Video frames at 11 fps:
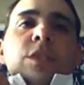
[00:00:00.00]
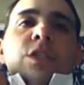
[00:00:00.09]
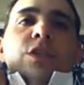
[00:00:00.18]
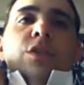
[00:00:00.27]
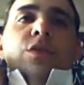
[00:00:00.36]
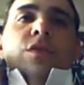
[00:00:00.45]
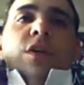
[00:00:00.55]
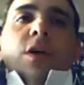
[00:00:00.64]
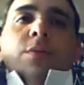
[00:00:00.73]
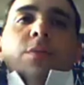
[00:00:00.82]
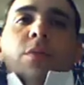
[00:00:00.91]
you loosen it
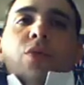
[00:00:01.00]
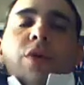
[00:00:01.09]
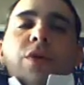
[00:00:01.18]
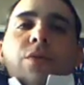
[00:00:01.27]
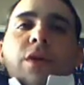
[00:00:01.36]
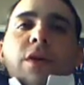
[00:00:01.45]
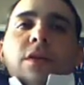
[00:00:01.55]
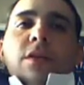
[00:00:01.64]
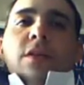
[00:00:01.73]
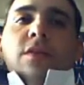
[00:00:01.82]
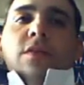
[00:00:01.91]
up to the point where it
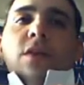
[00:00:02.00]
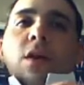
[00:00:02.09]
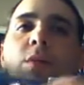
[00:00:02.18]
doesn't come